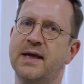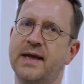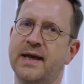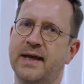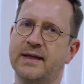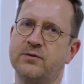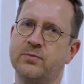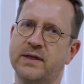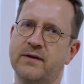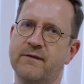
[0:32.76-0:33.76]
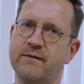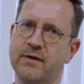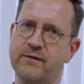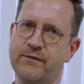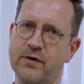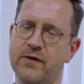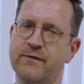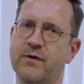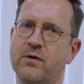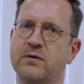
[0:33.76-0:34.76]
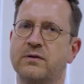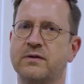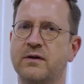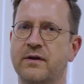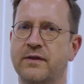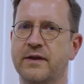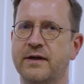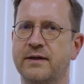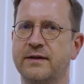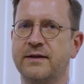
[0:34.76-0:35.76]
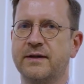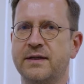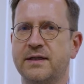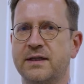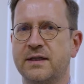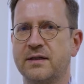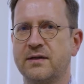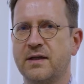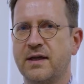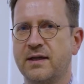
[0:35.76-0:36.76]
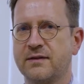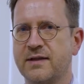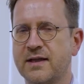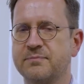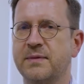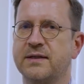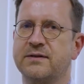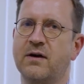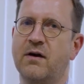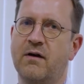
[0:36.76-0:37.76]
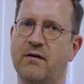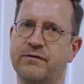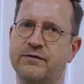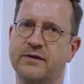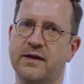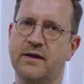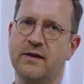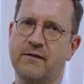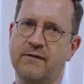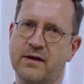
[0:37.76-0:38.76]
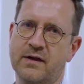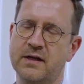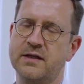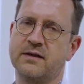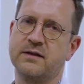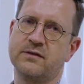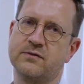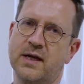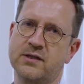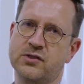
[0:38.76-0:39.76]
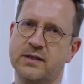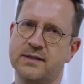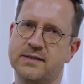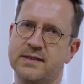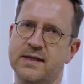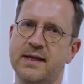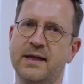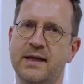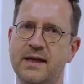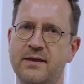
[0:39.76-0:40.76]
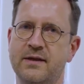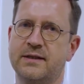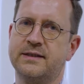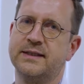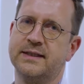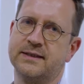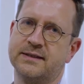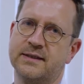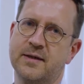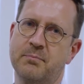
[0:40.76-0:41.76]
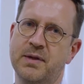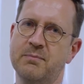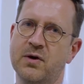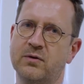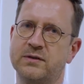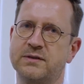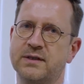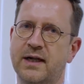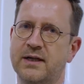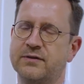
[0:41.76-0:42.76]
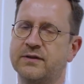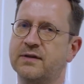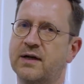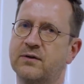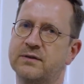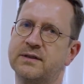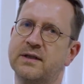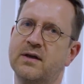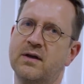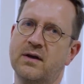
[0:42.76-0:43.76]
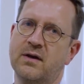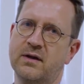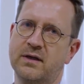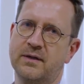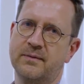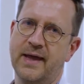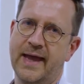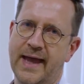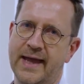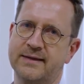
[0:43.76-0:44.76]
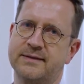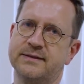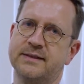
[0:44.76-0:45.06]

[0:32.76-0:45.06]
and we further focus on the assessment of cardiac structures either in B-mode ultrasound and